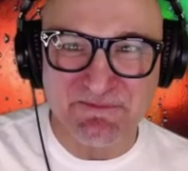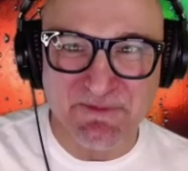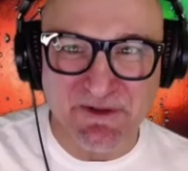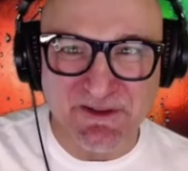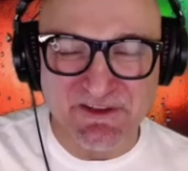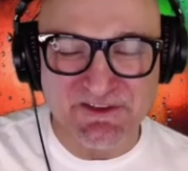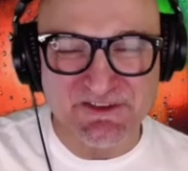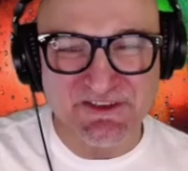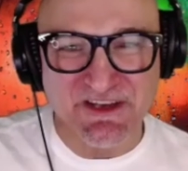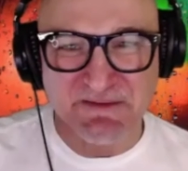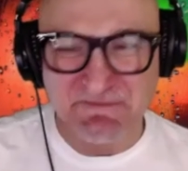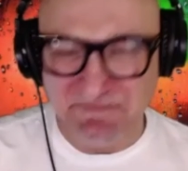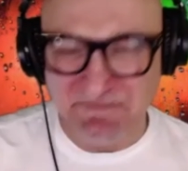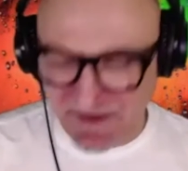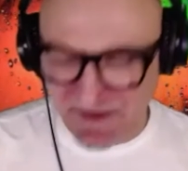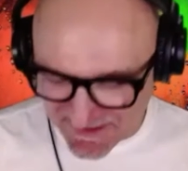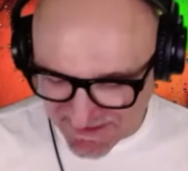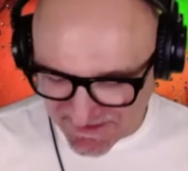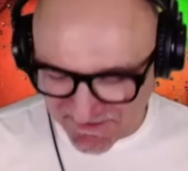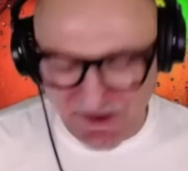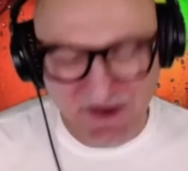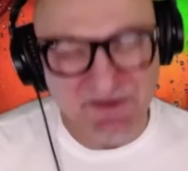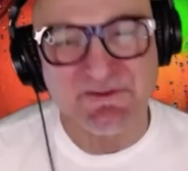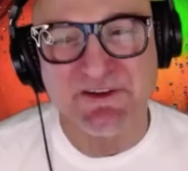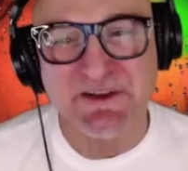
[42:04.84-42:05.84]
bottle of champagne.
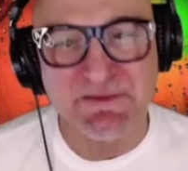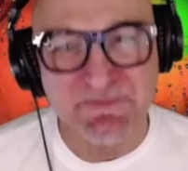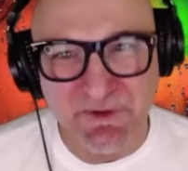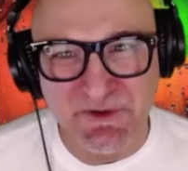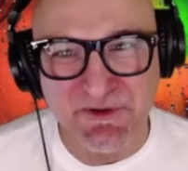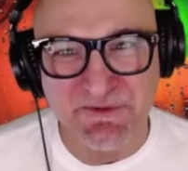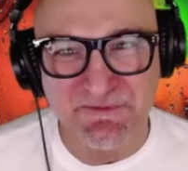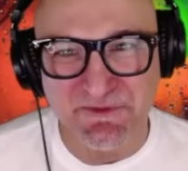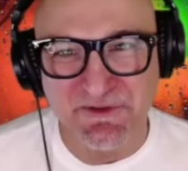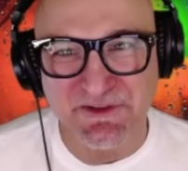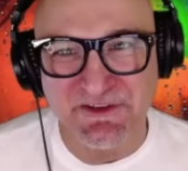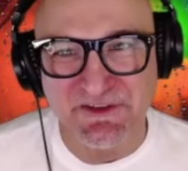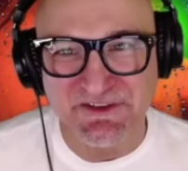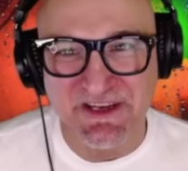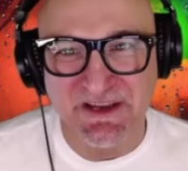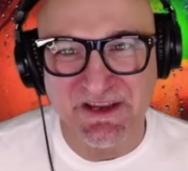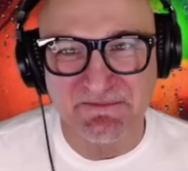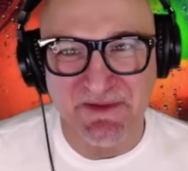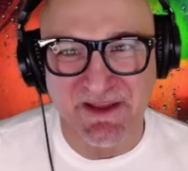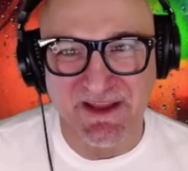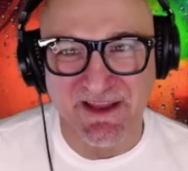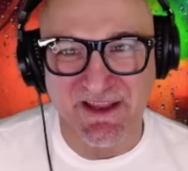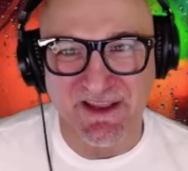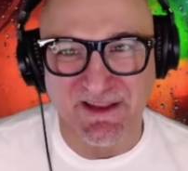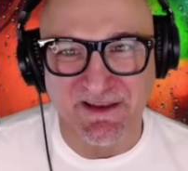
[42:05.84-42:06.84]
So I really bought it full of
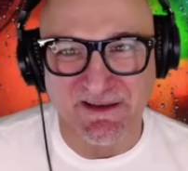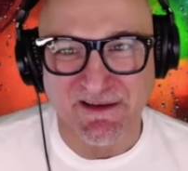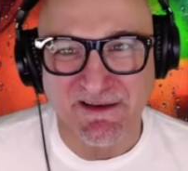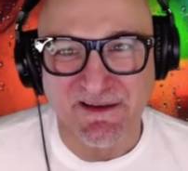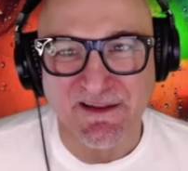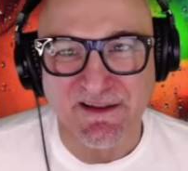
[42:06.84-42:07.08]
champagne.